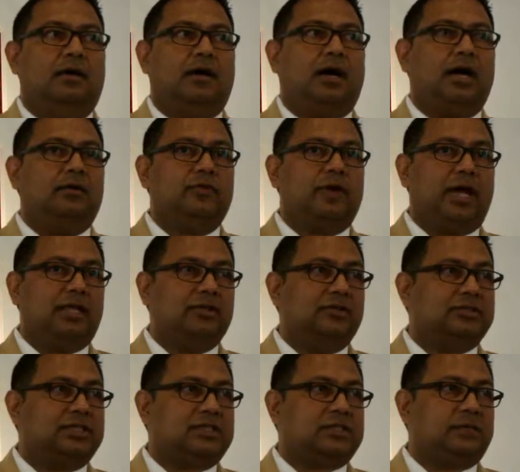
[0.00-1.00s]
I've had
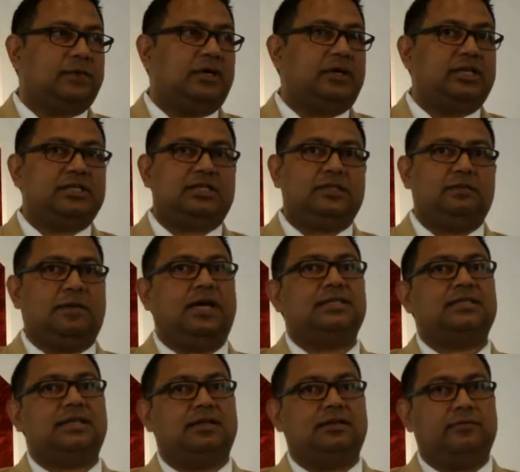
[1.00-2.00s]
those experiences
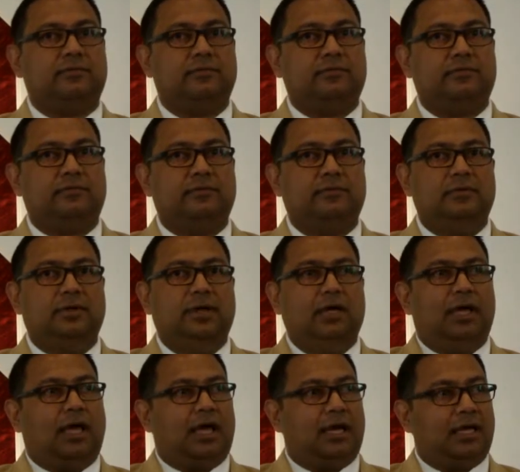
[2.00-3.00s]
myself.
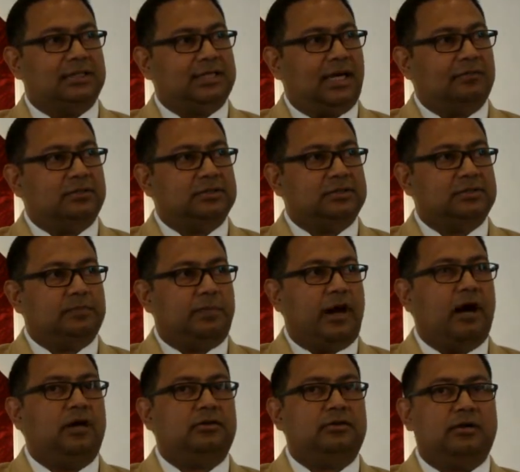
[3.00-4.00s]
And as I was
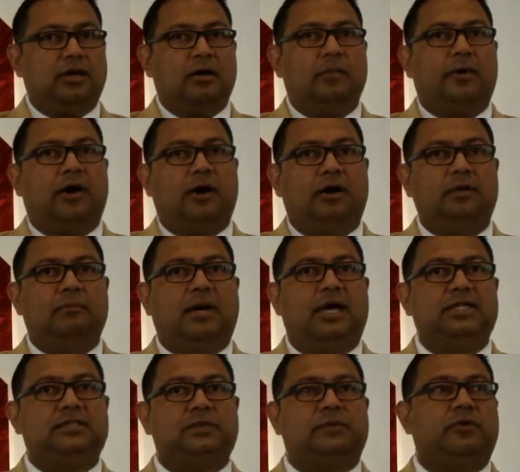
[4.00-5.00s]
pondering upon
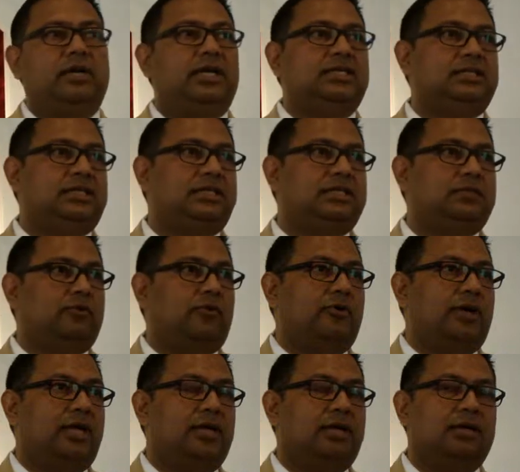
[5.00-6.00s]
my inspiration this
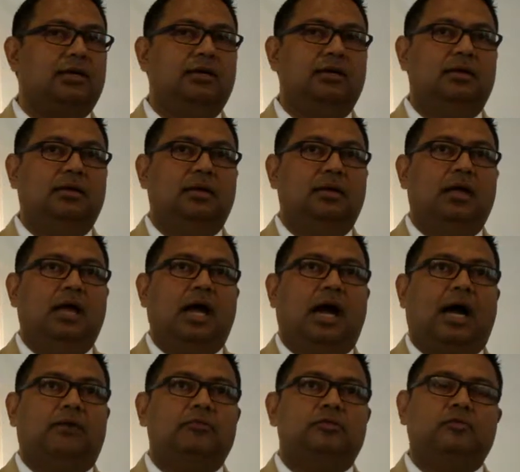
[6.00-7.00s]
morning,
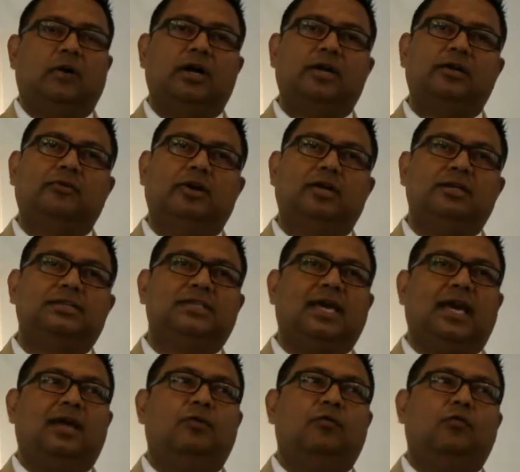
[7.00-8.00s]
I was wanting to
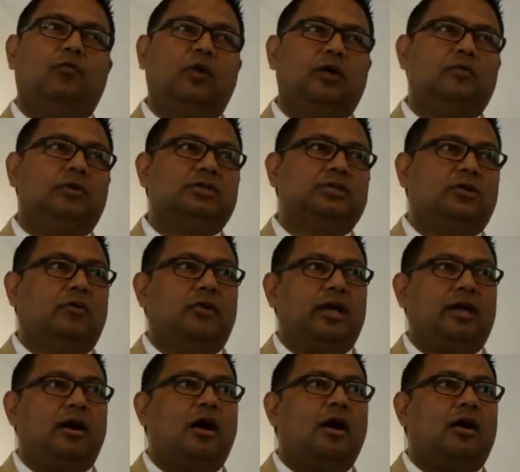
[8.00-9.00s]
understand what was
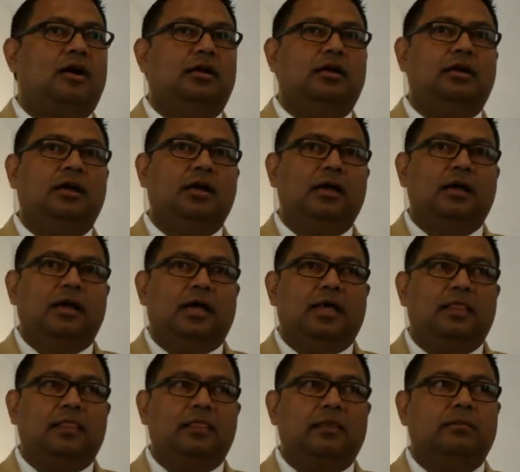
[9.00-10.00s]
going on
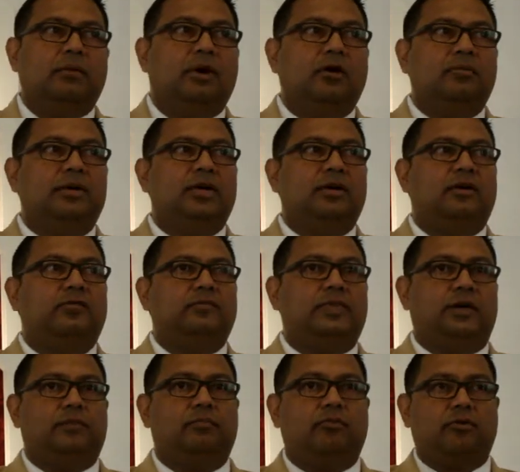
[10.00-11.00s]
in the moment of
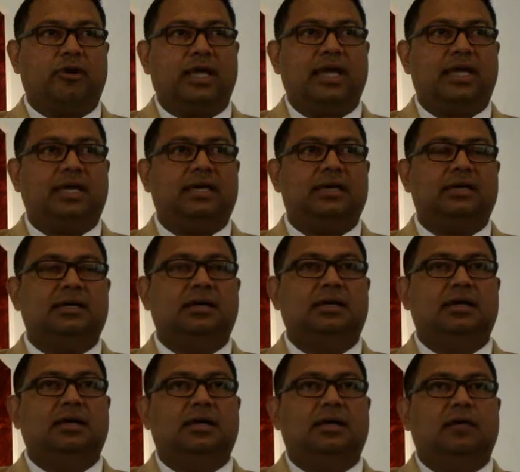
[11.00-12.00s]
that praying
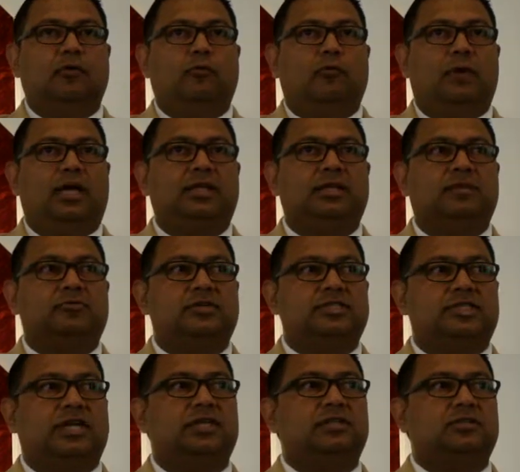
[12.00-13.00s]
when the
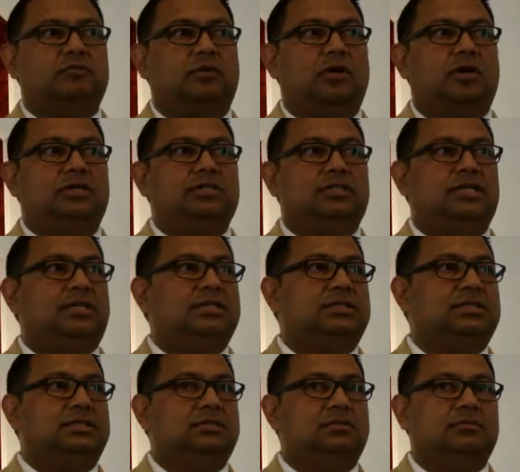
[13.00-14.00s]
results were
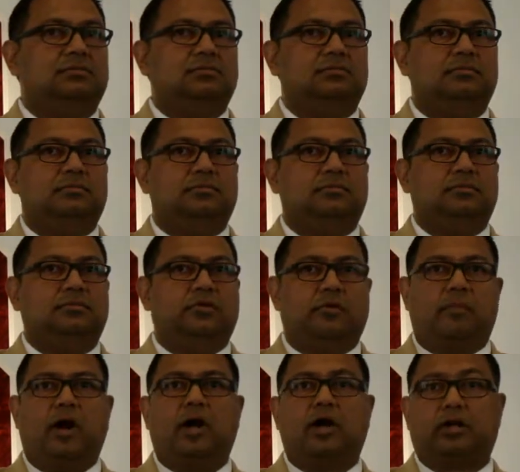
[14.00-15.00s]
just
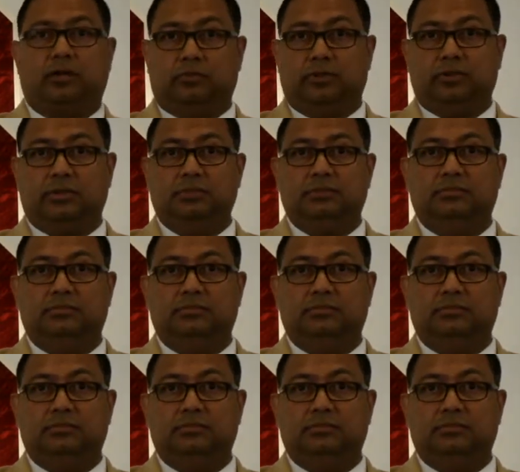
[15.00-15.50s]
remarkable.